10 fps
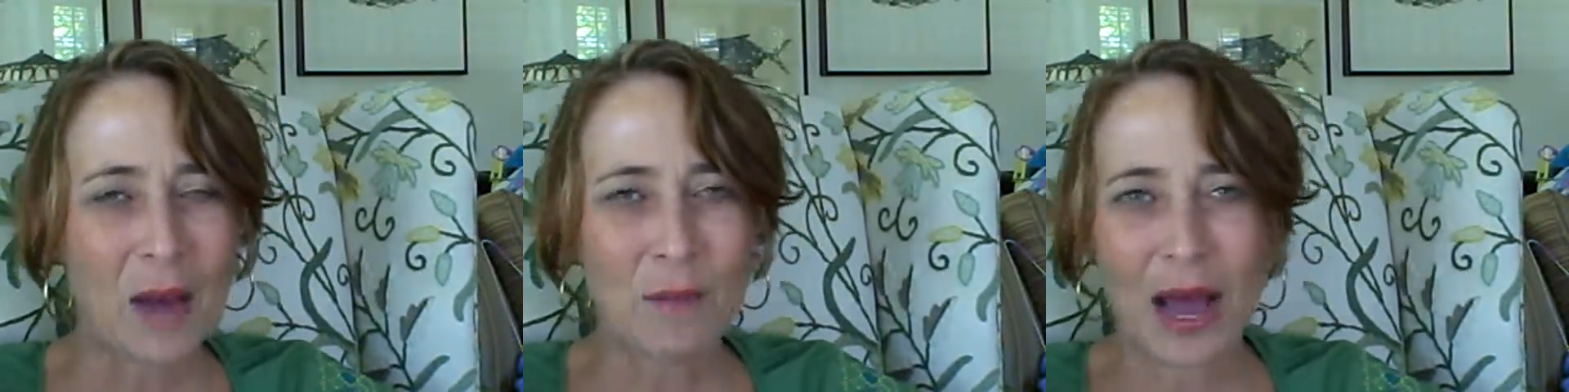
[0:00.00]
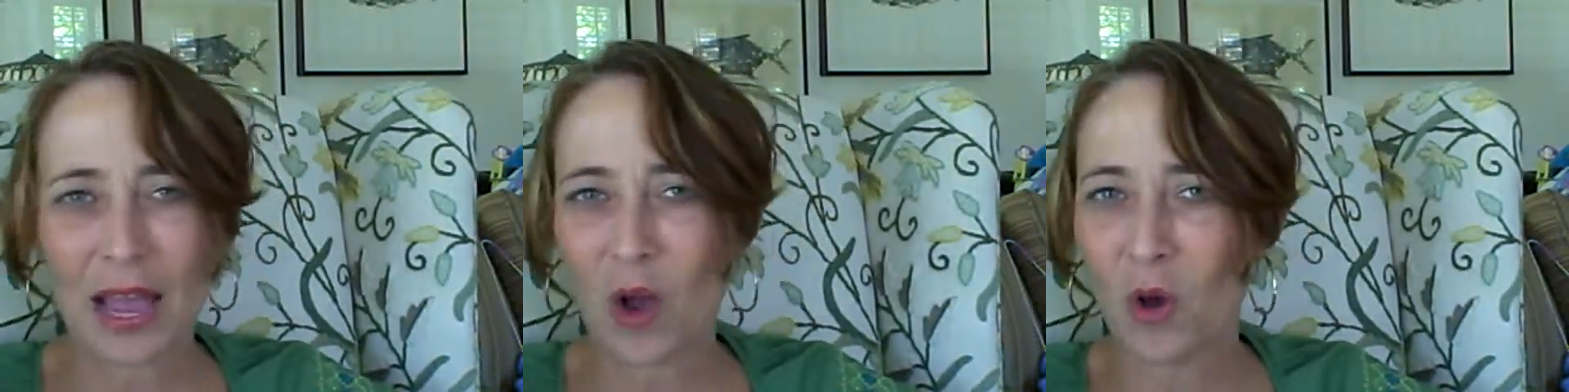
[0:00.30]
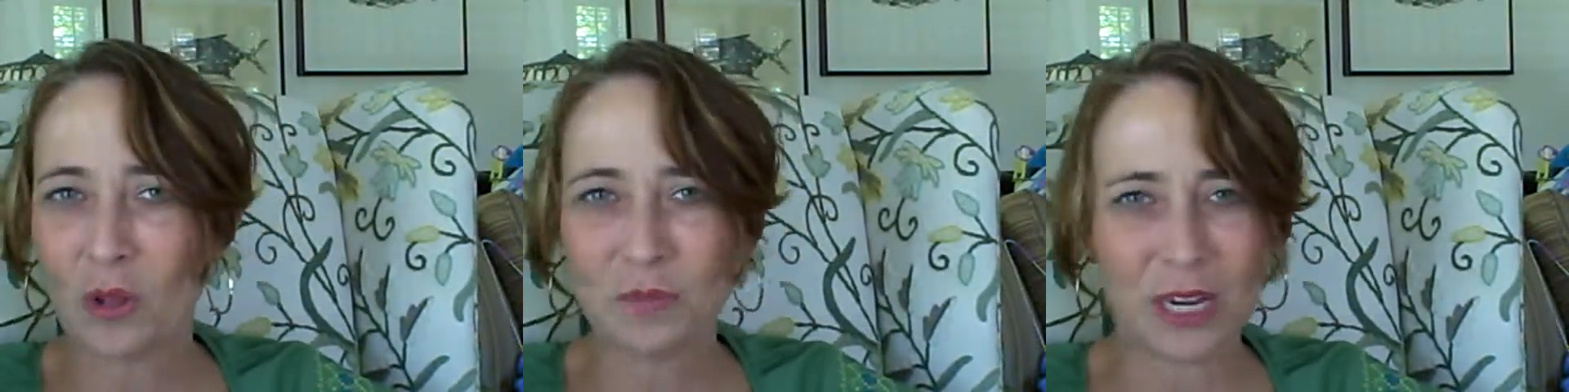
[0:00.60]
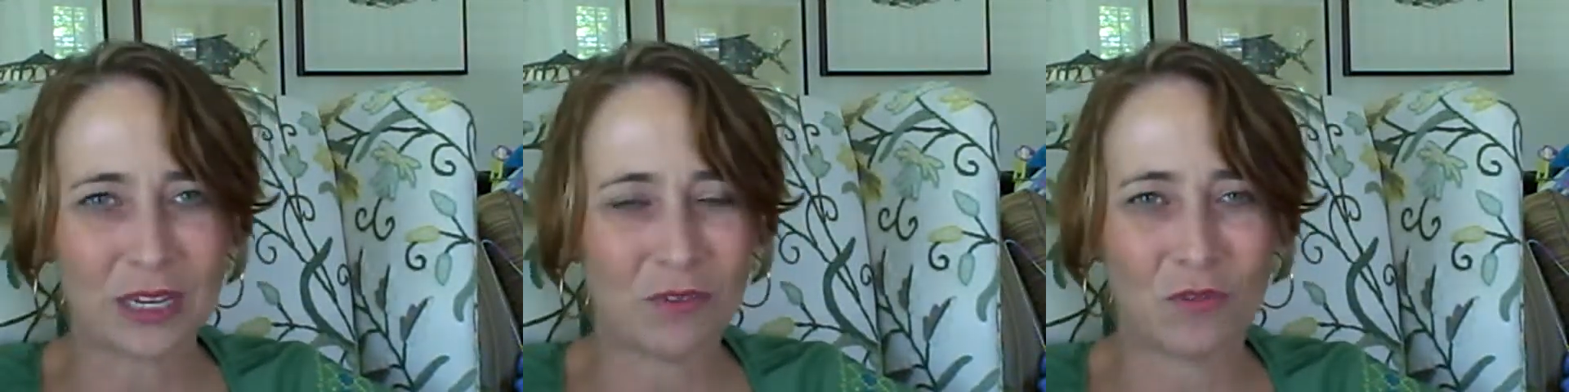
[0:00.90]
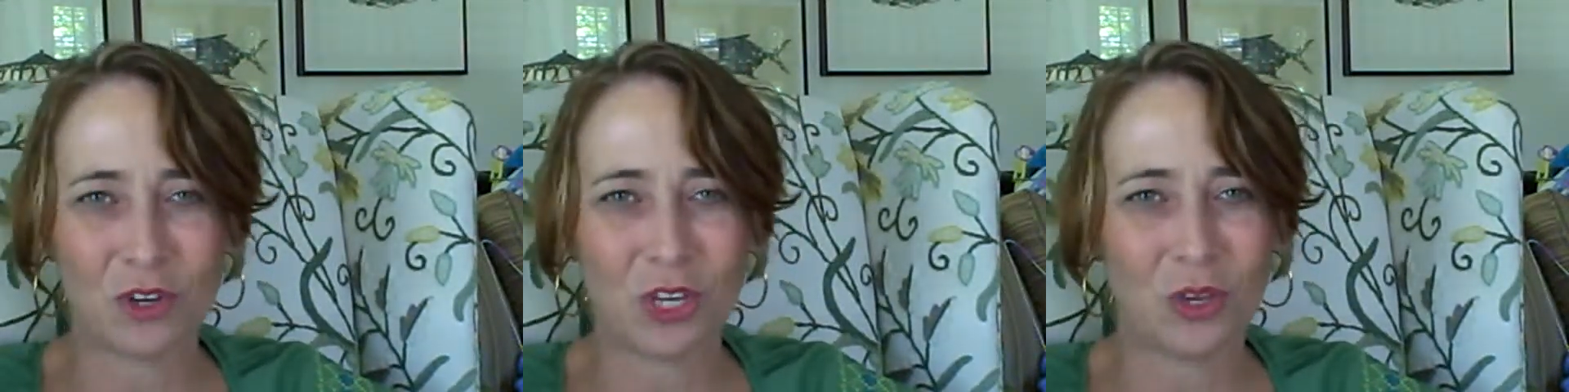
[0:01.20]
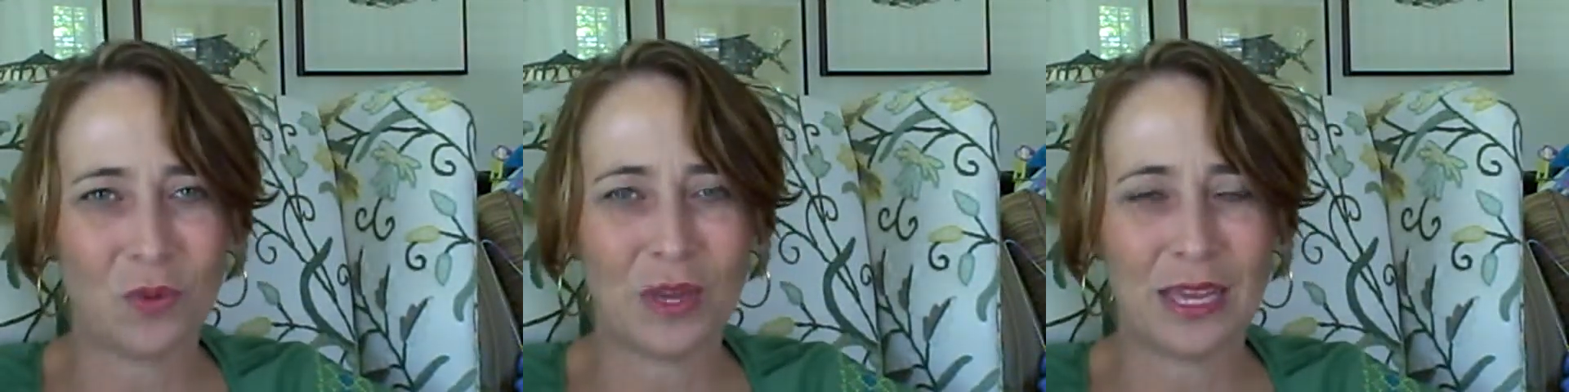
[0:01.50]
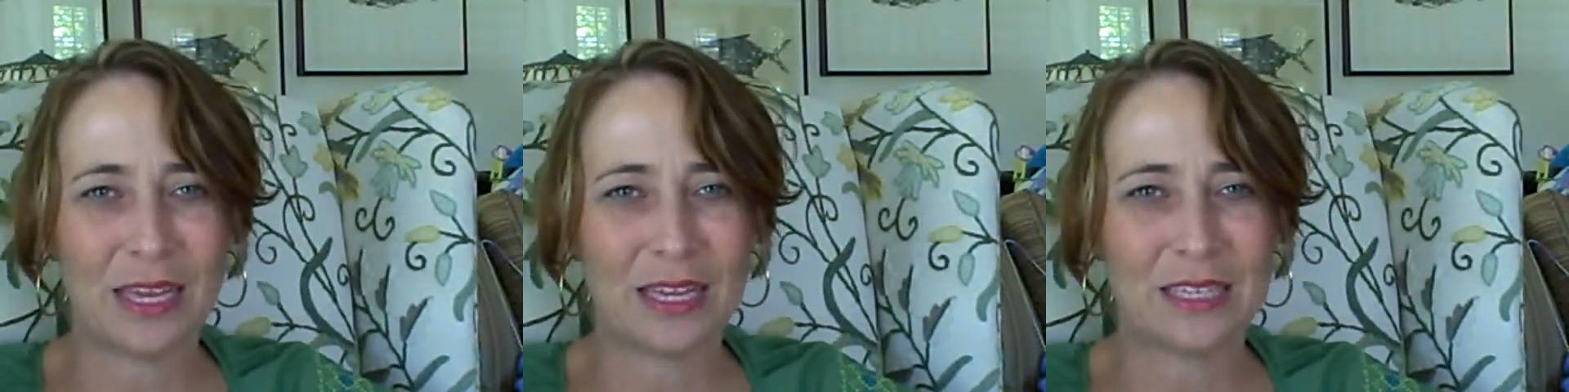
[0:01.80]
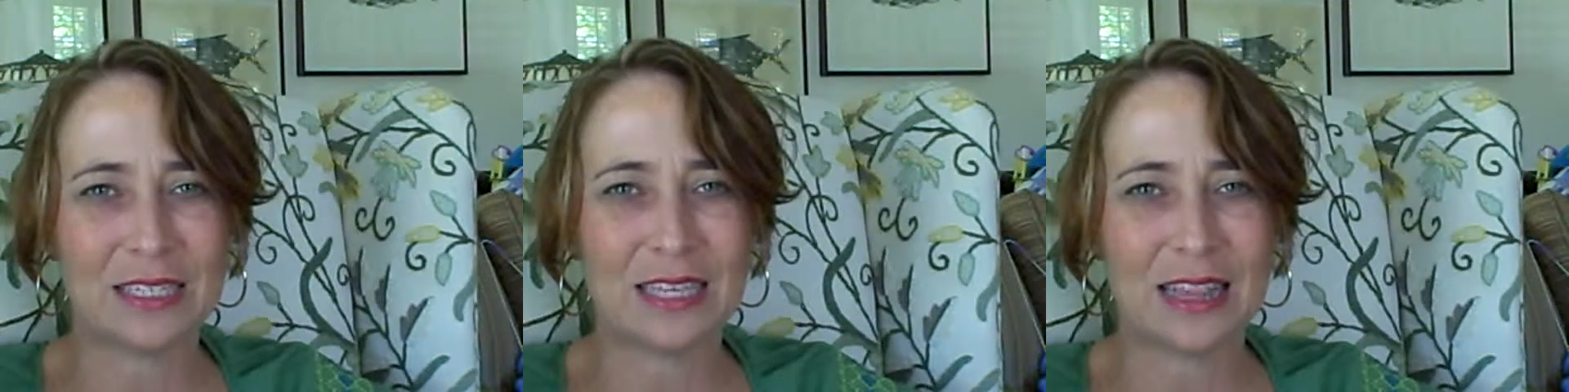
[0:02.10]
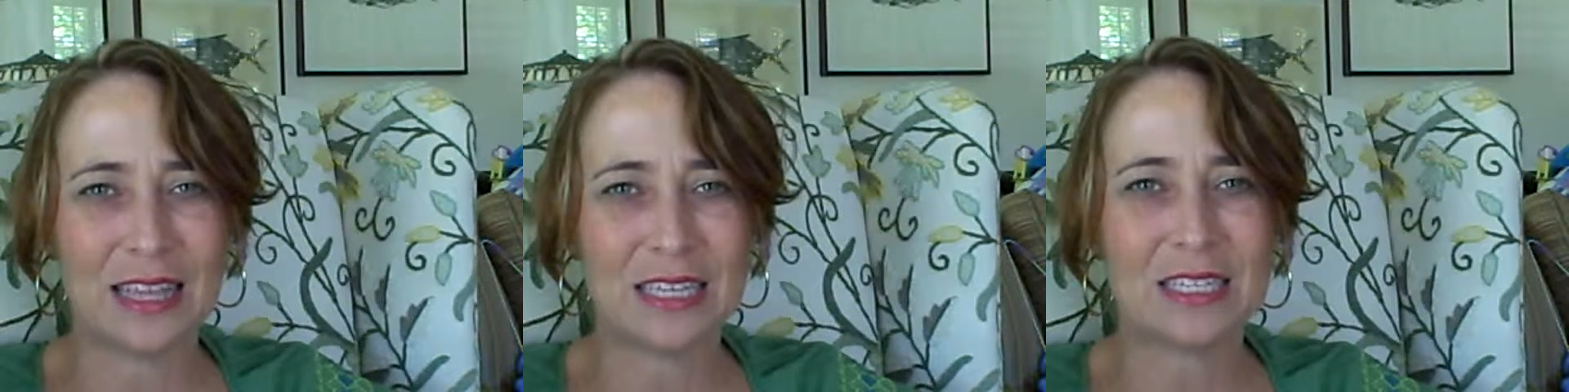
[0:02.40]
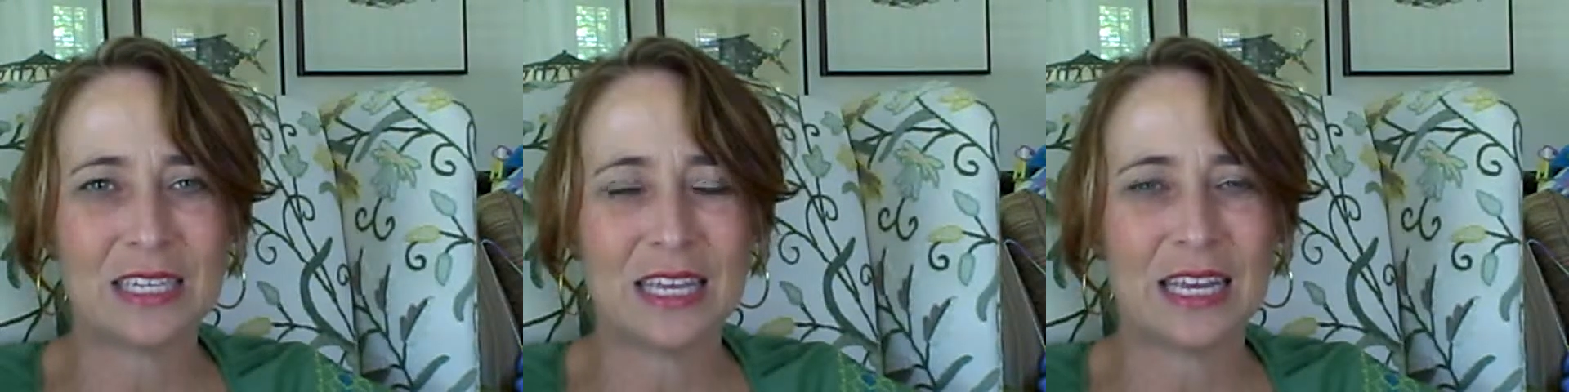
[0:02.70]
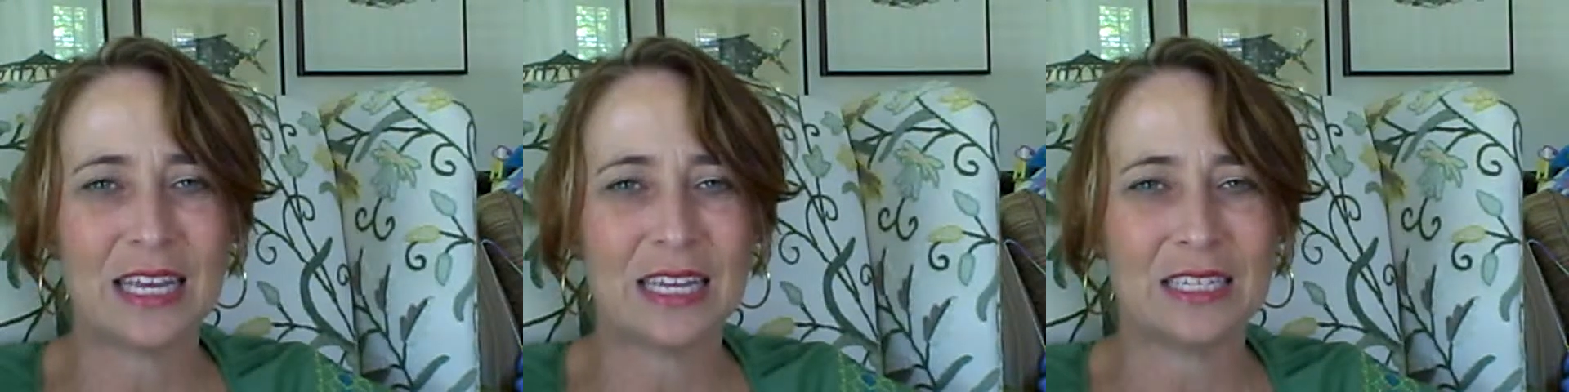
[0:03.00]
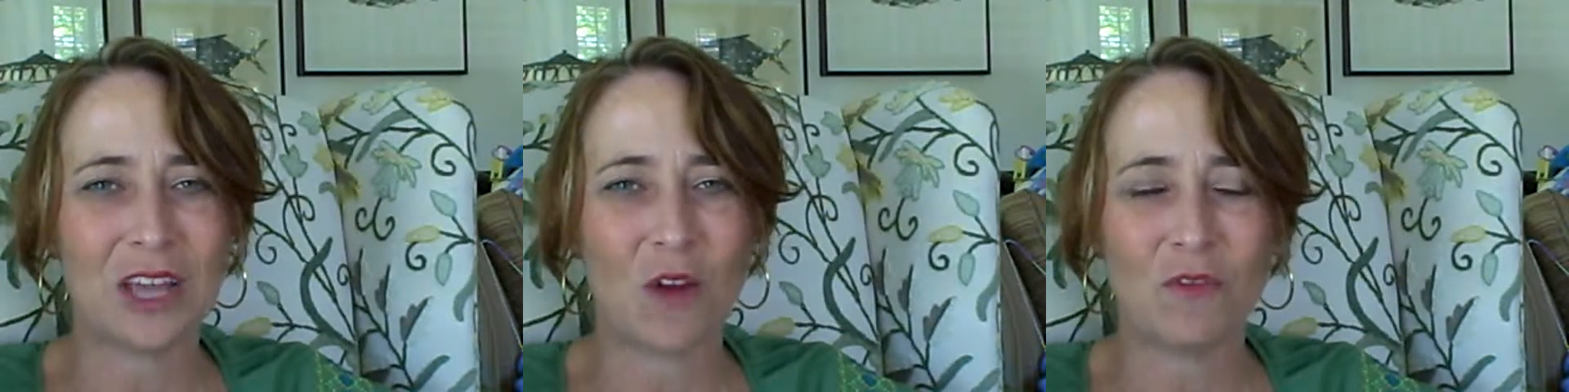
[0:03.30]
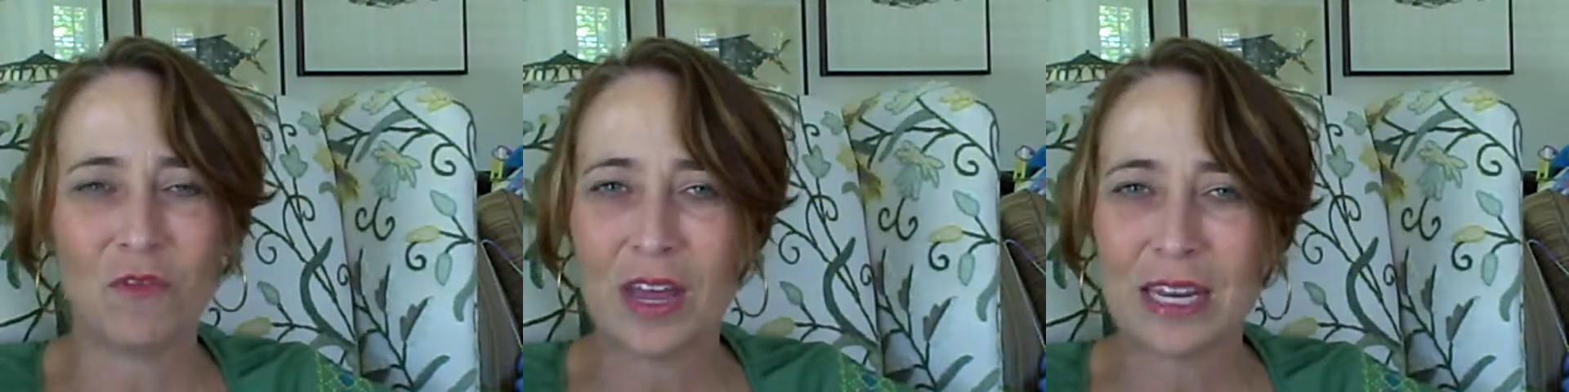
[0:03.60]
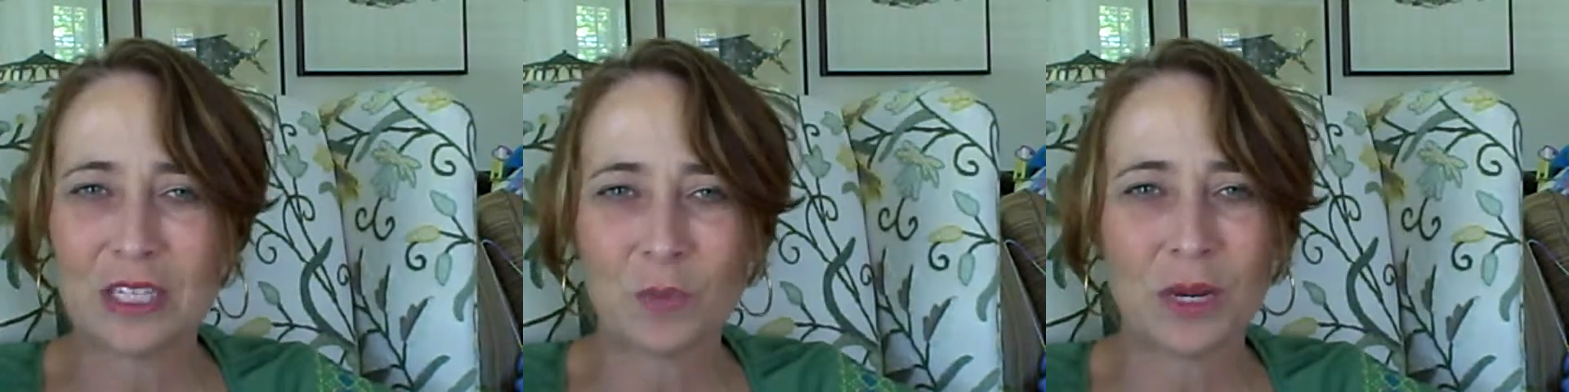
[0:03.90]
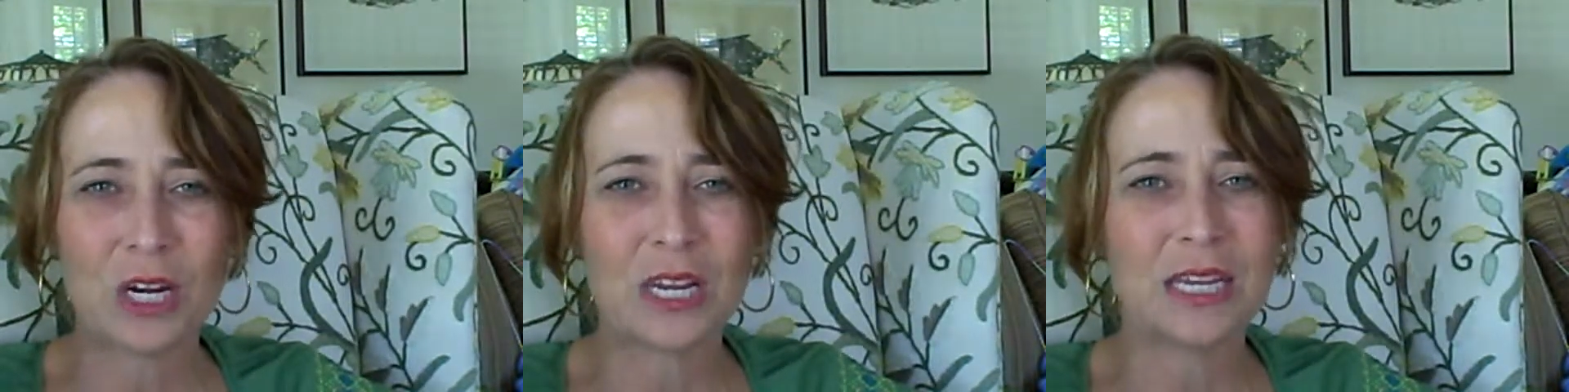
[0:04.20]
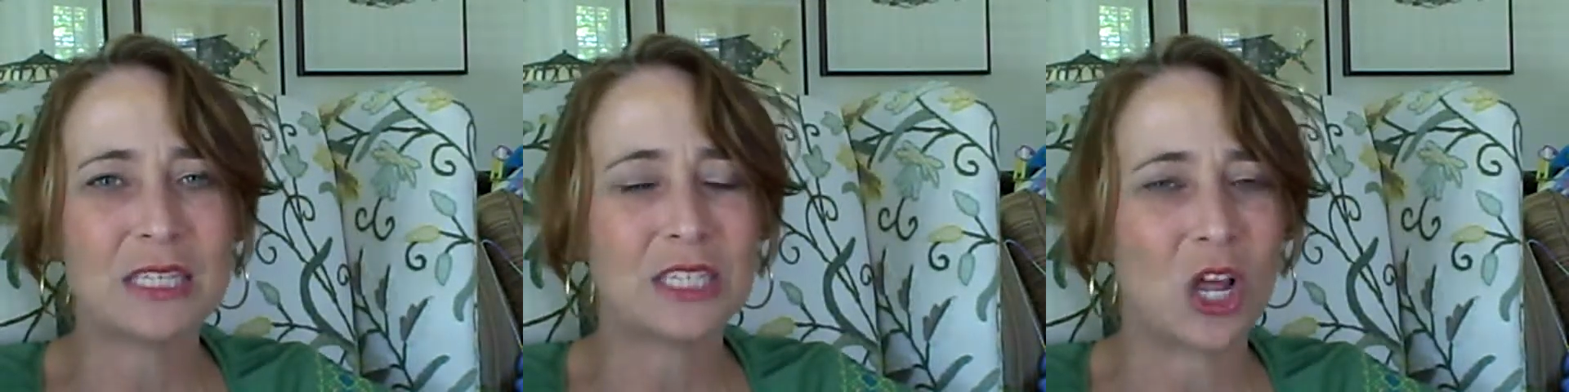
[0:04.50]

My whole objective for you is that this is a fun experience,